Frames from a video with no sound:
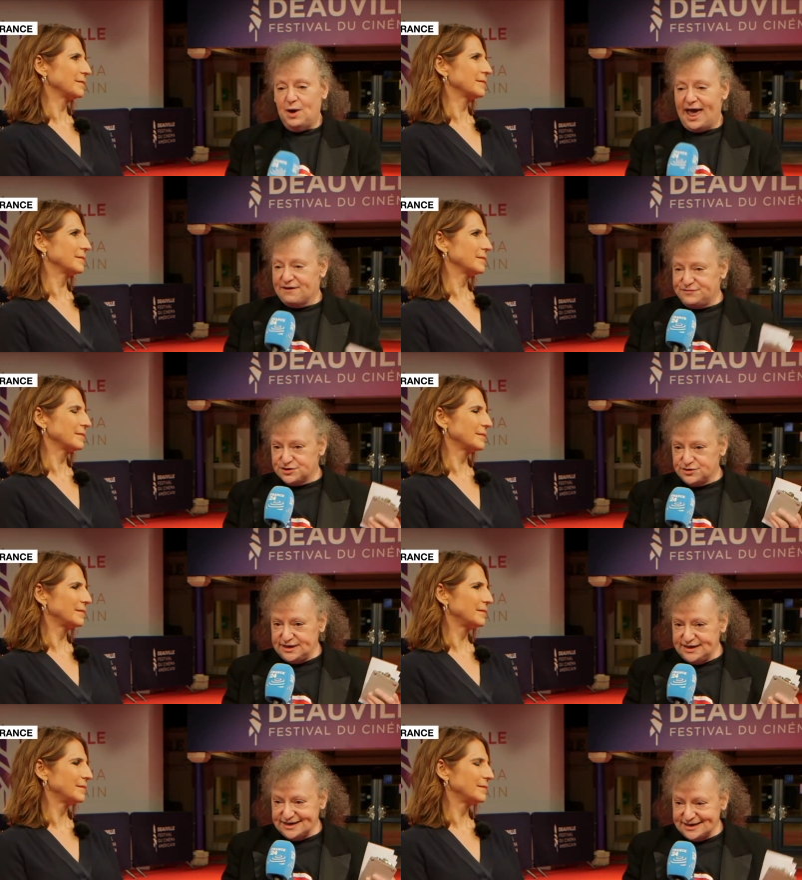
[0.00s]
Speaker 1: after
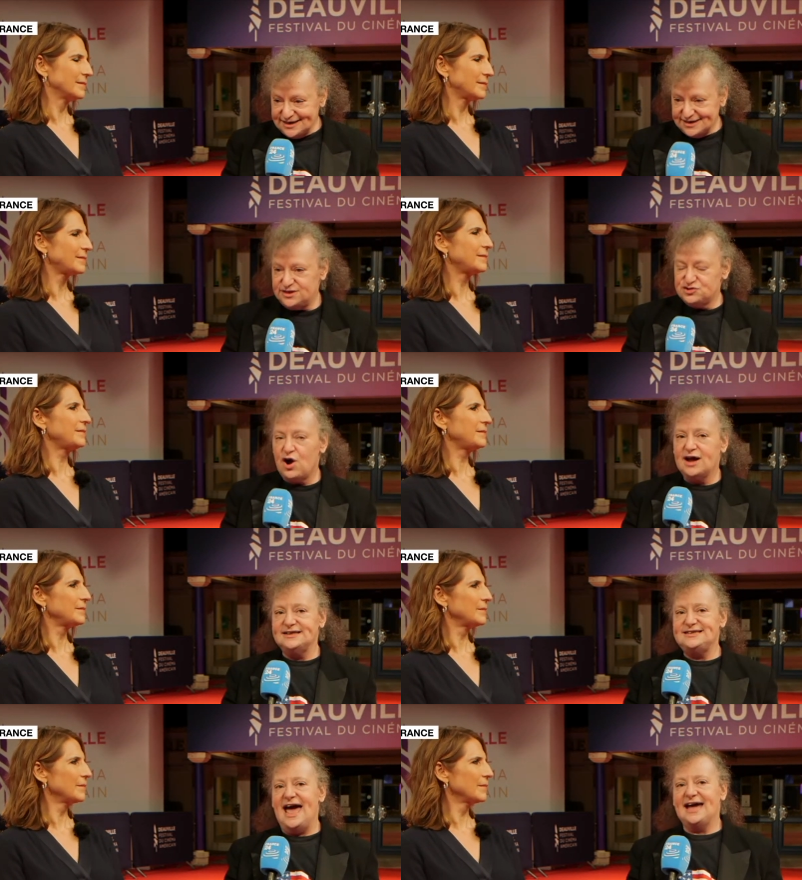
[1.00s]
the, uh, the truck
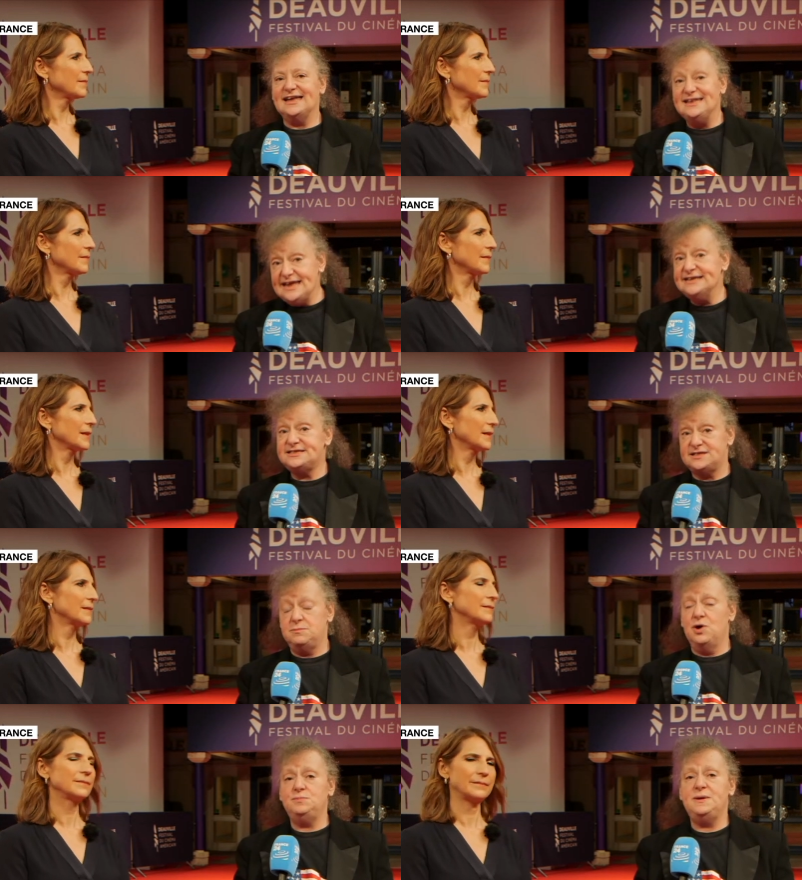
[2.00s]
attack in Nice that
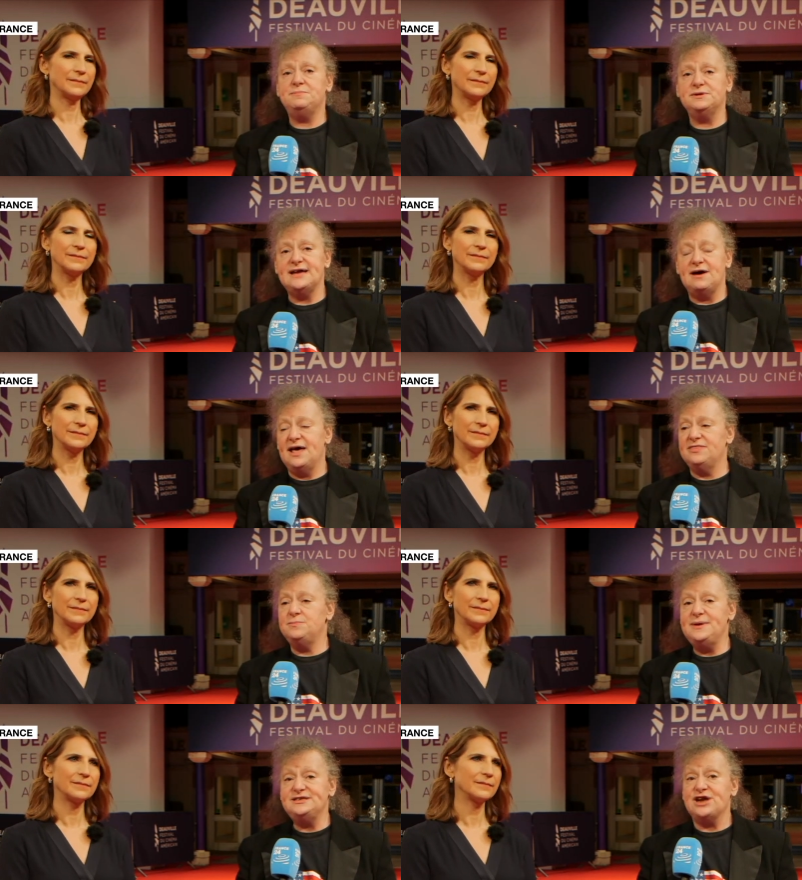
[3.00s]
mowed people down on the
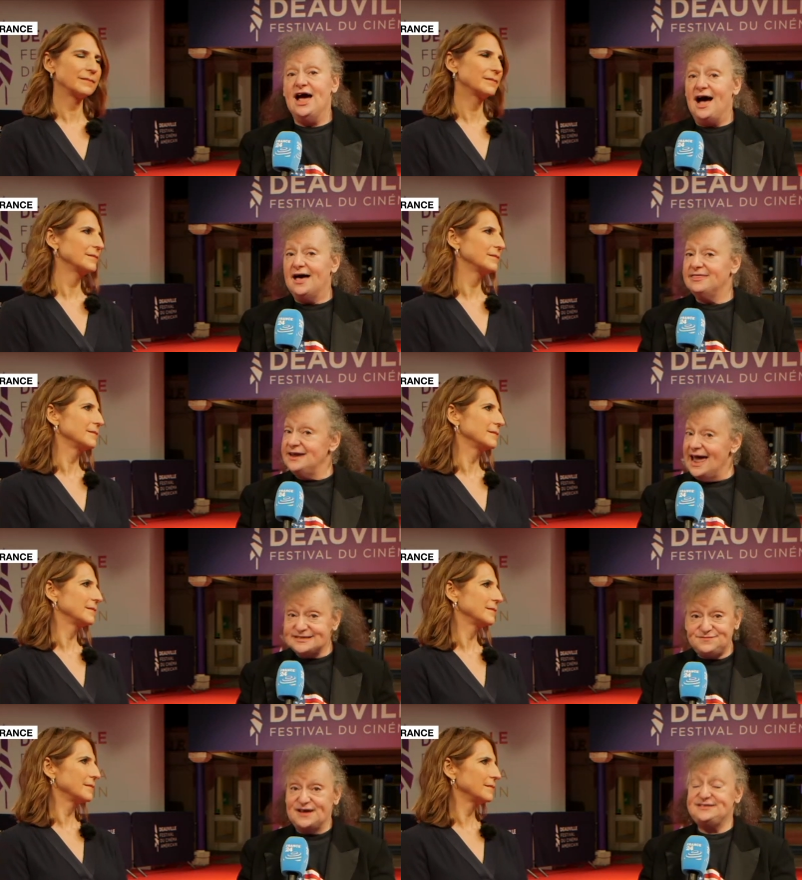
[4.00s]
beach, uh, the
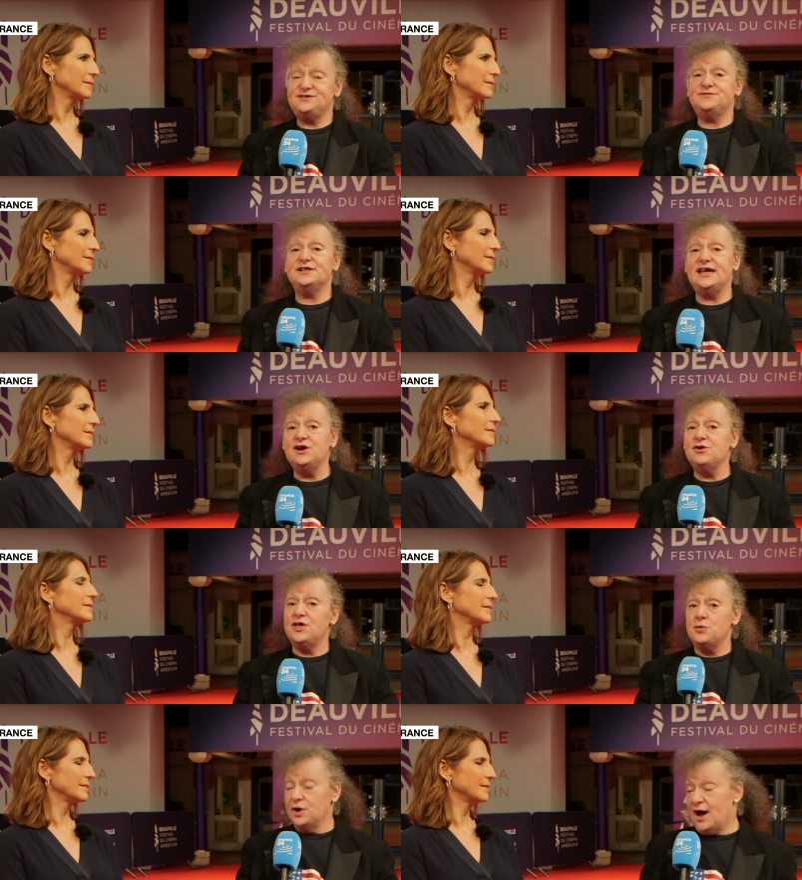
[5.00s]
next festival here,
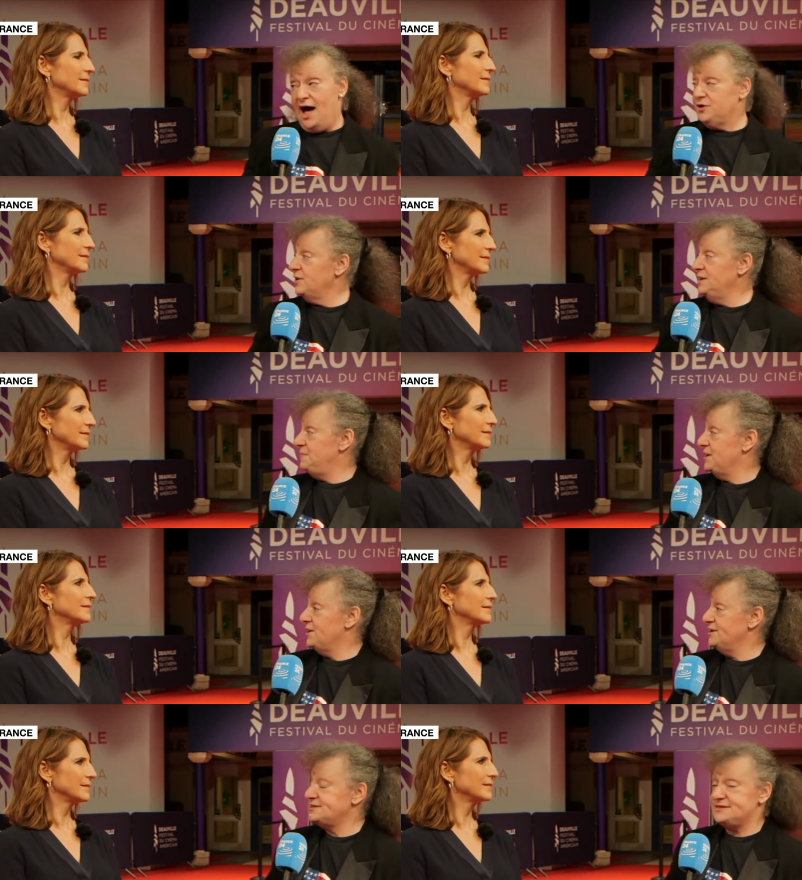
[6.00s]
there were concrete
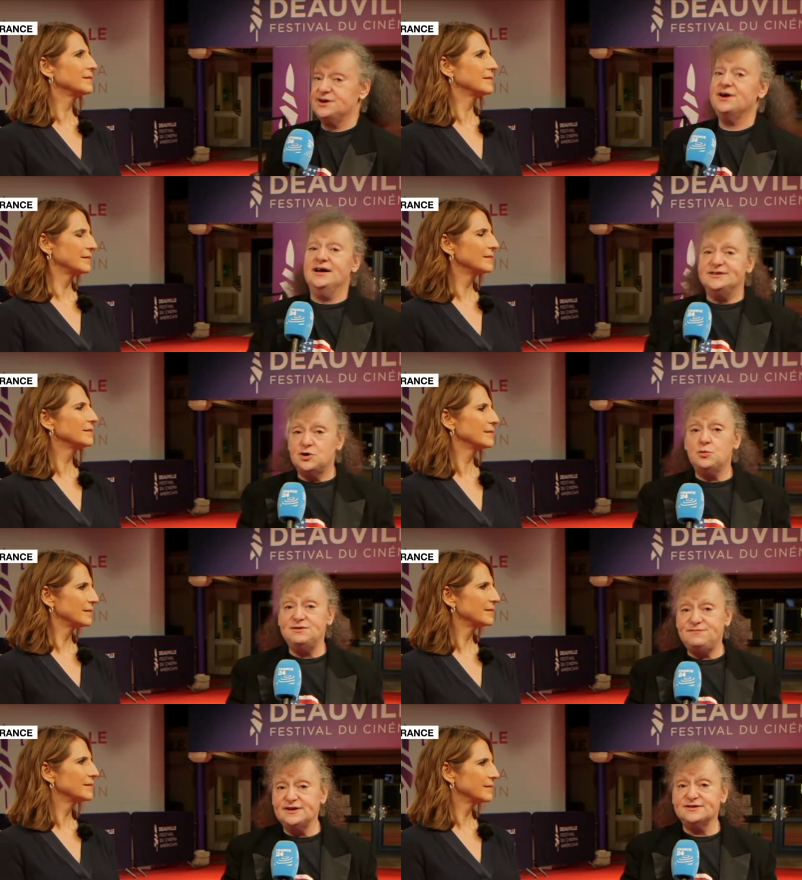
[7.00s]
barriers here, so one
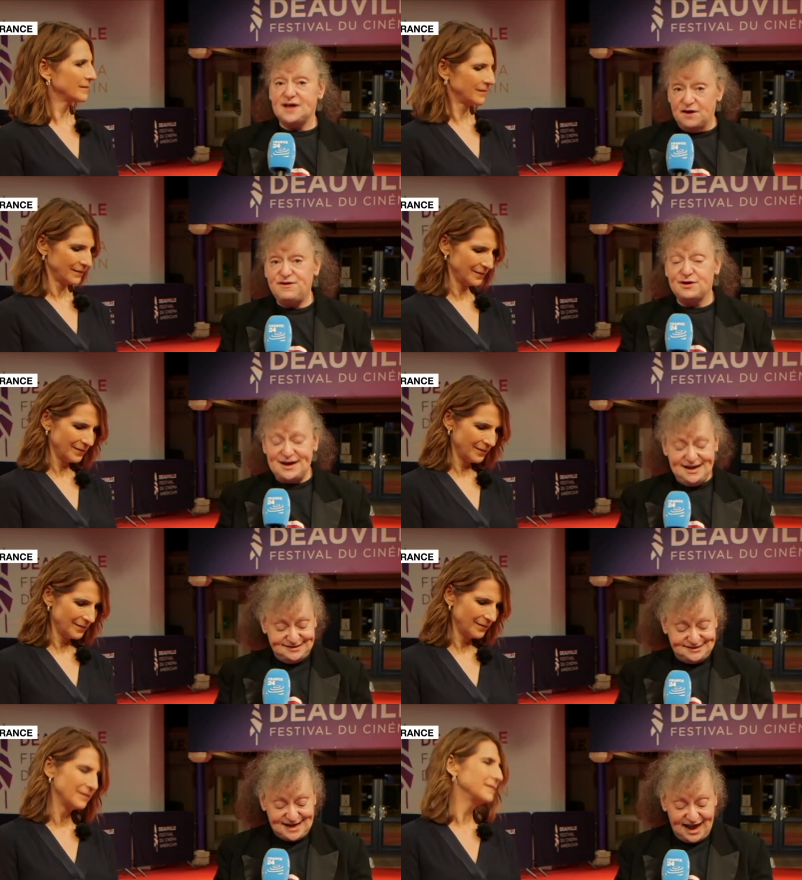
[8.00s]
feels very
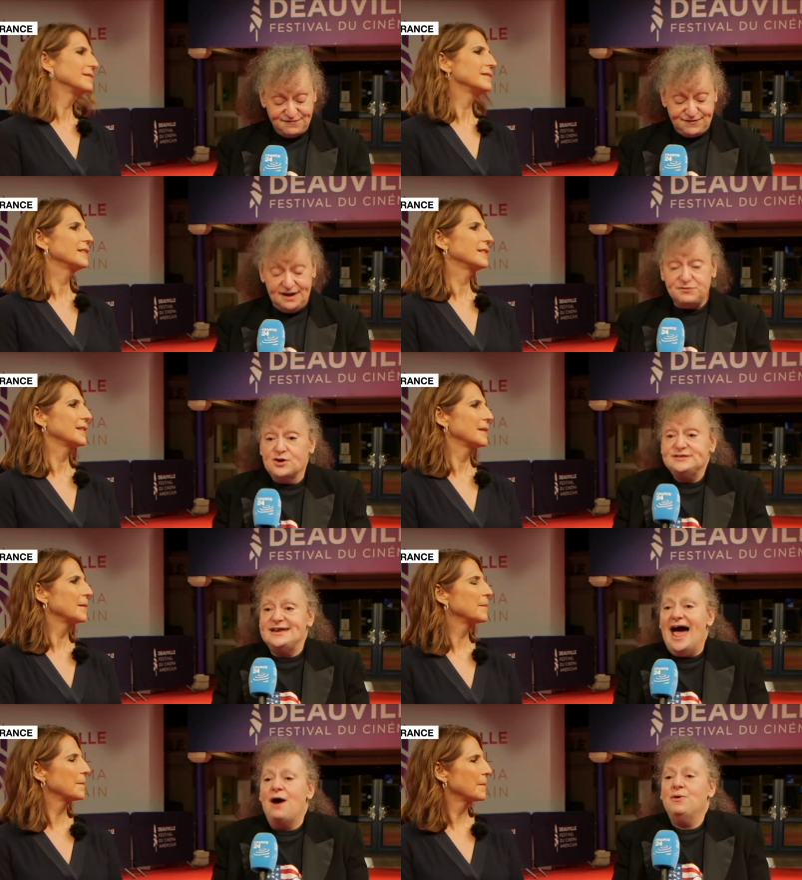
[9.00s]
safe. And of course,
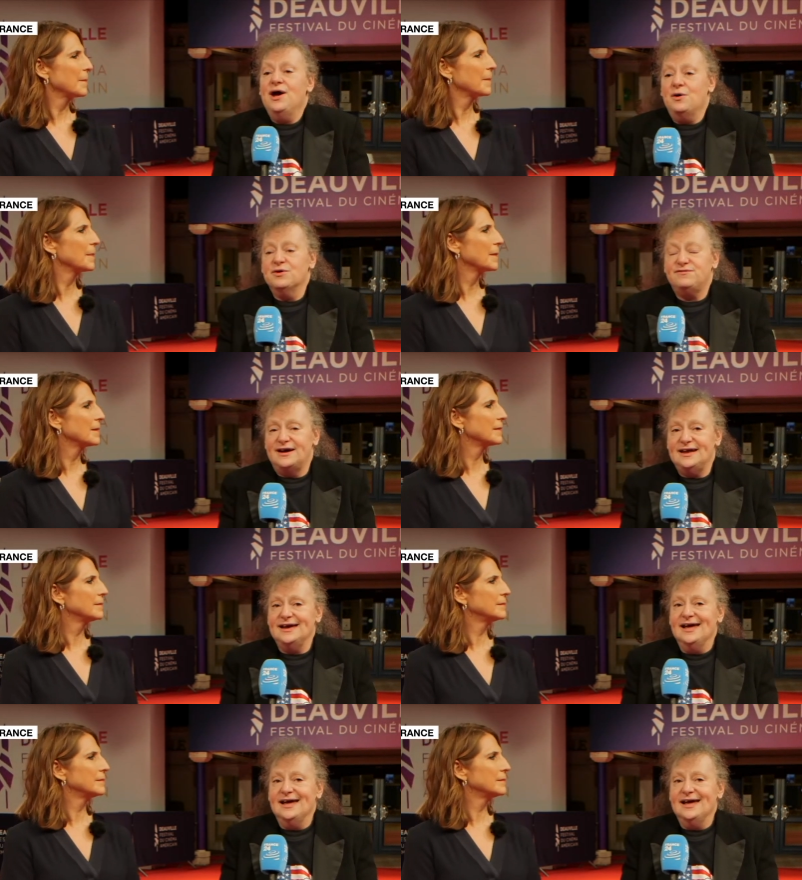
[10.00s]
now we're fighting